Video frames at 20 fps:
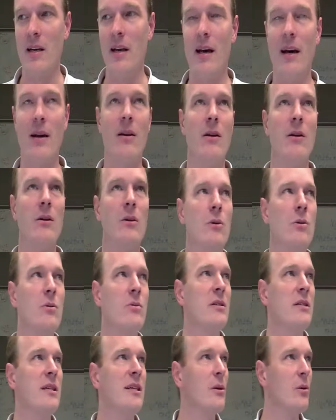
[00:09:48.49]
How do you
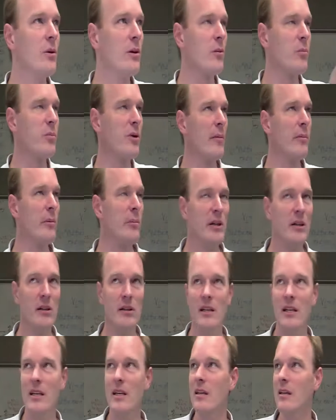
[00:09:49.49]
deal with a
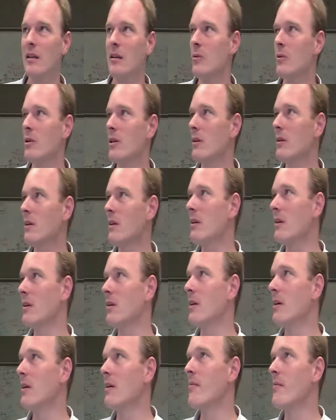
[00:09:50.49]
probability in utility
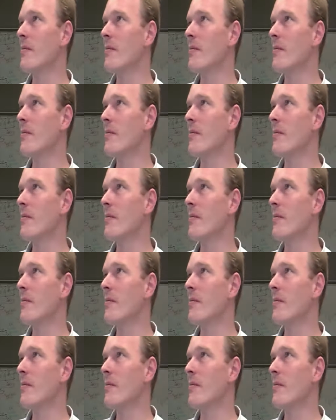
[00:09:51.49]
theory?